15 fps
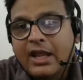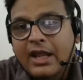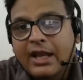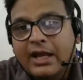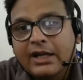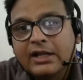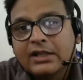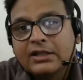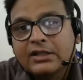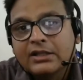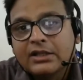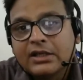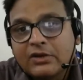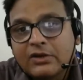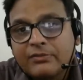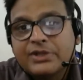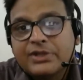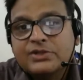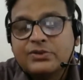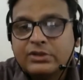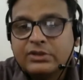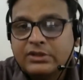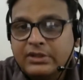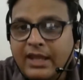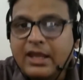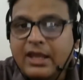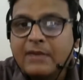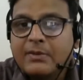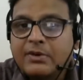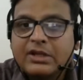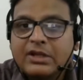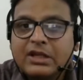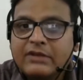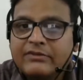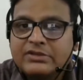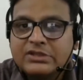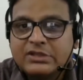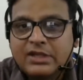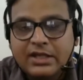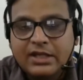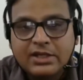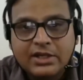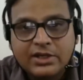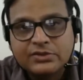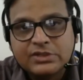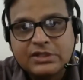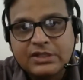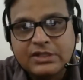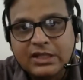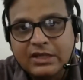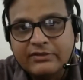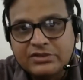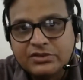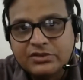and the government should think about television and introducing television.